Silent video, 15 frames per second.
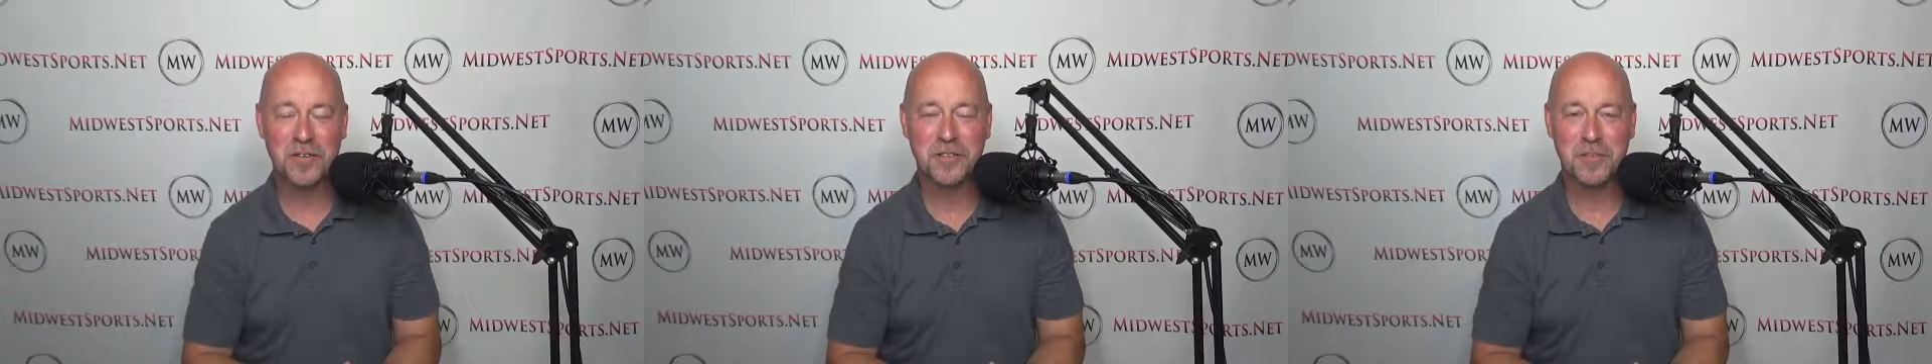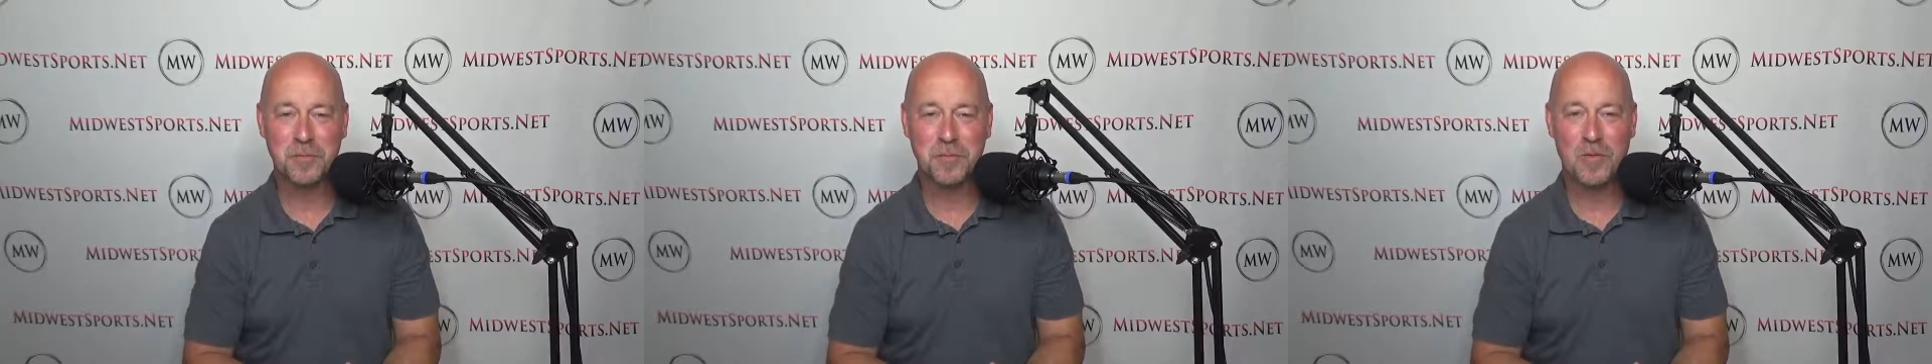
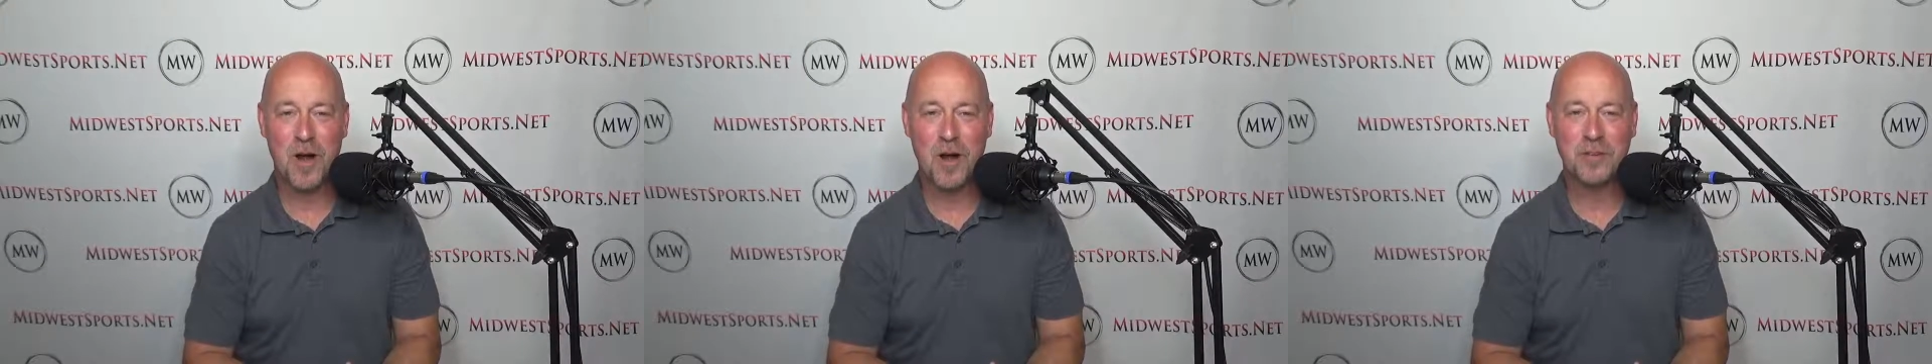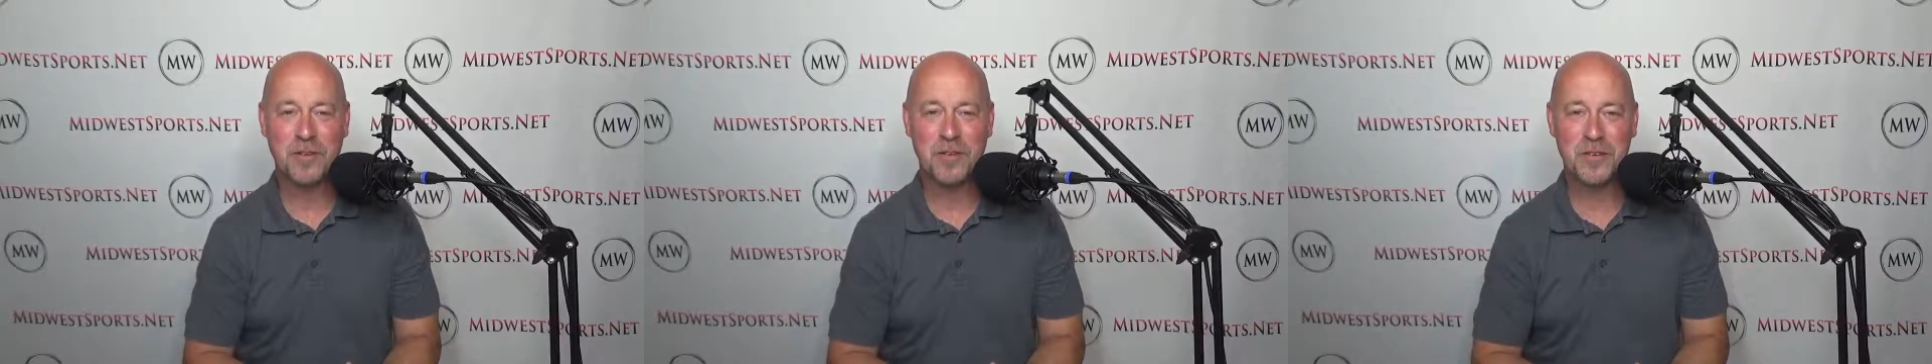
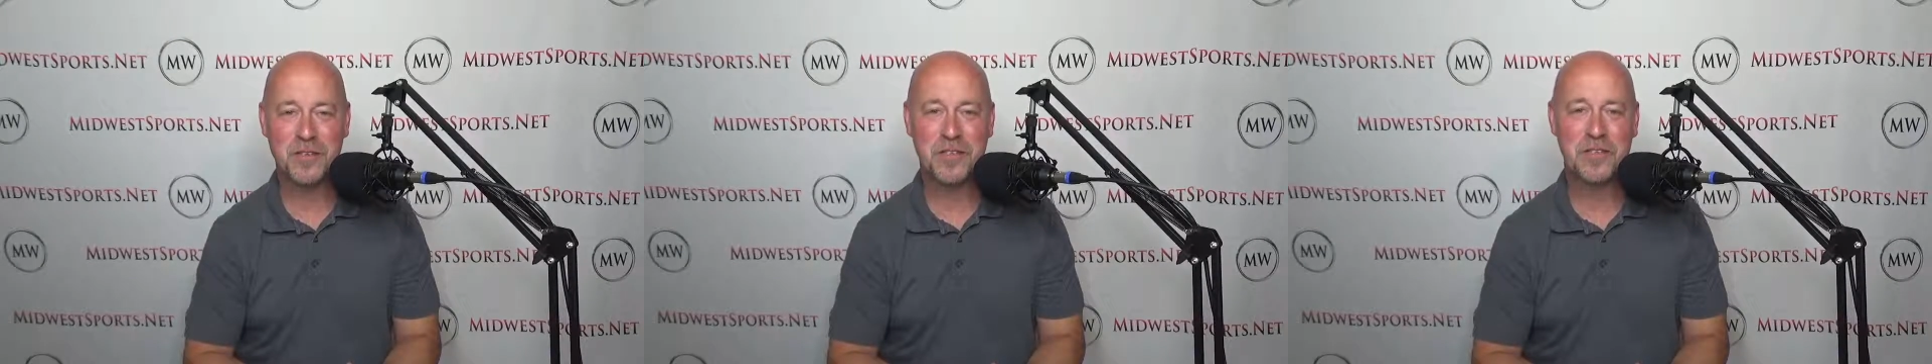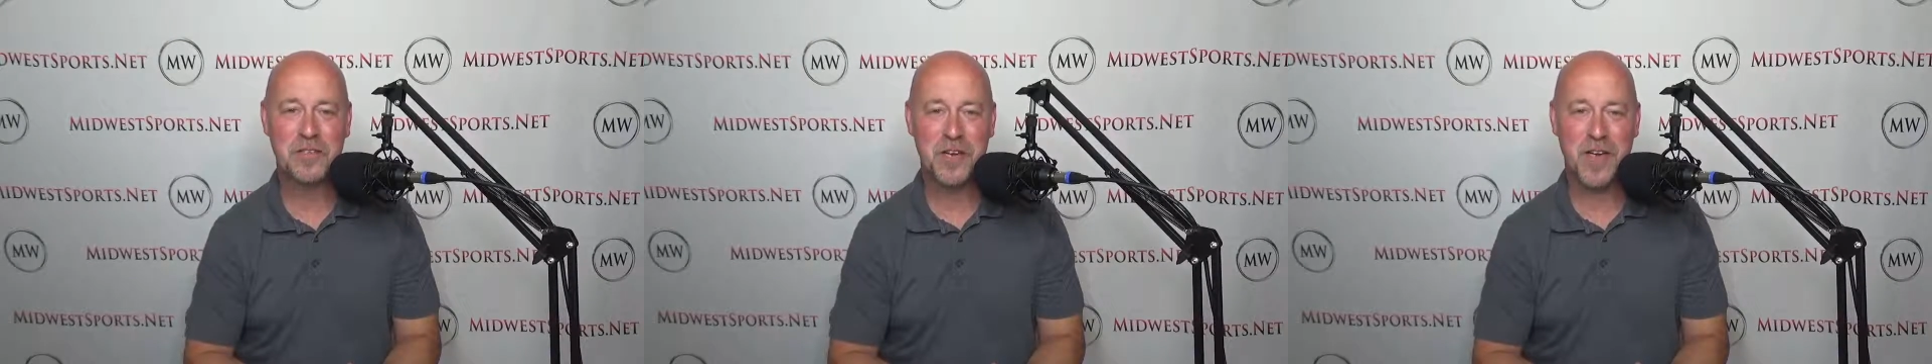subscribing to
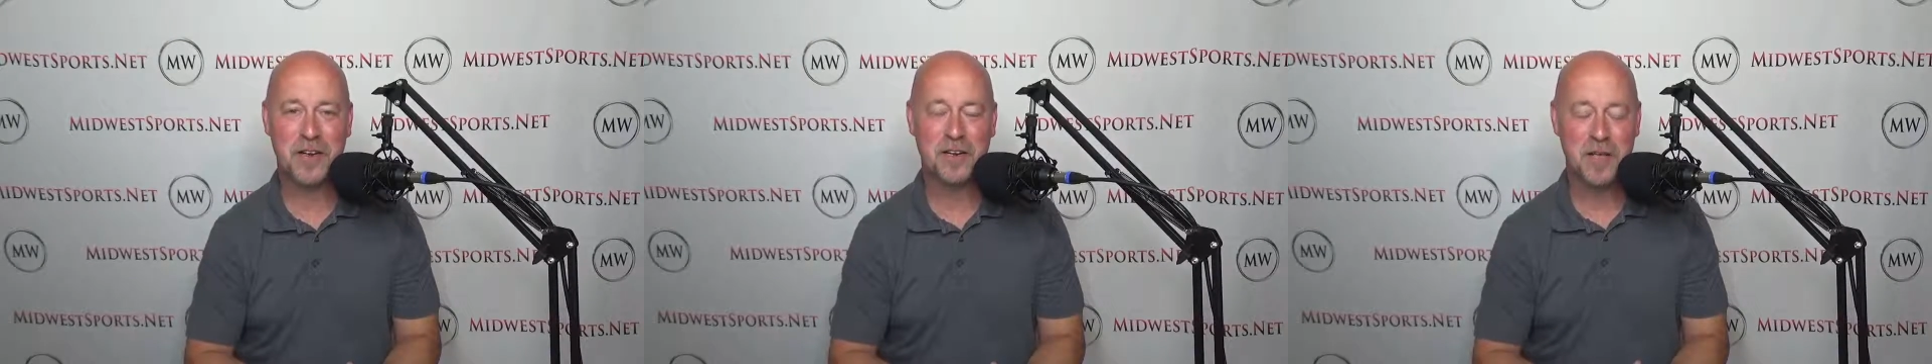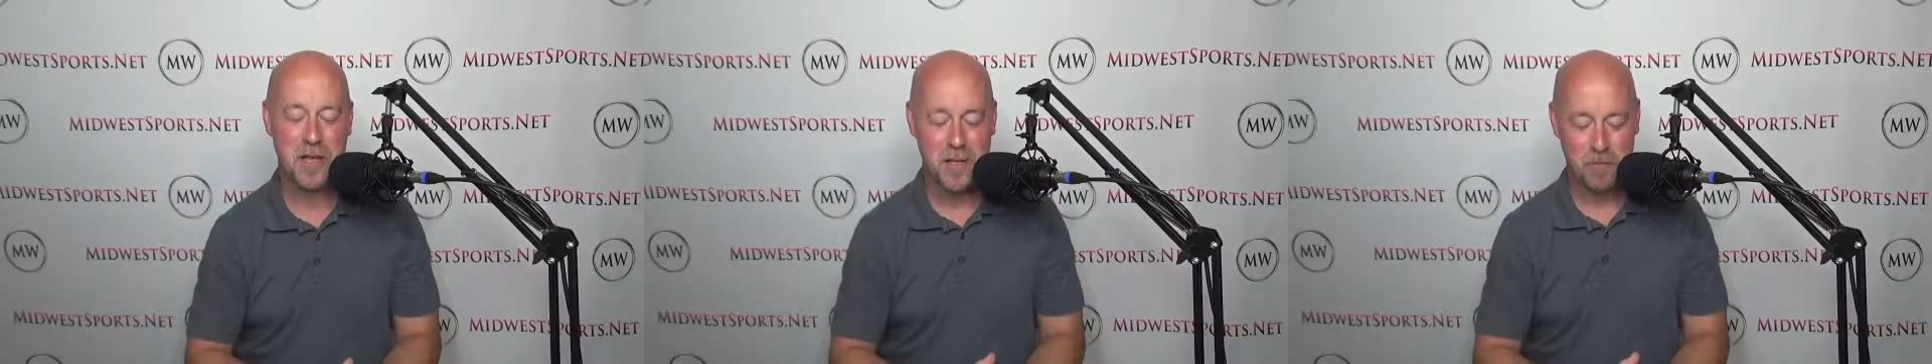this
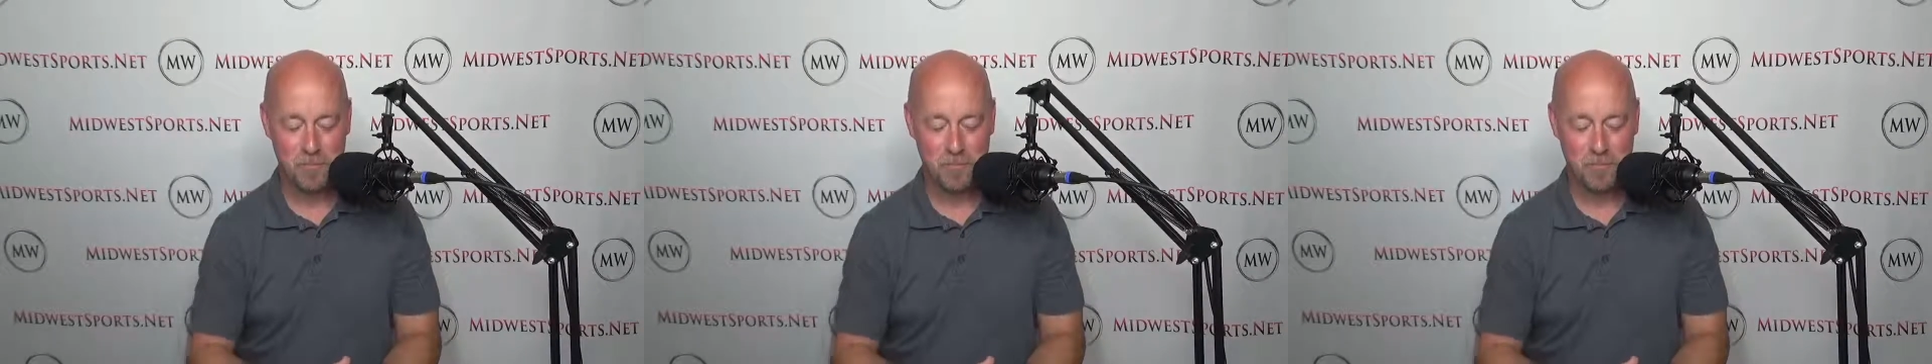channel,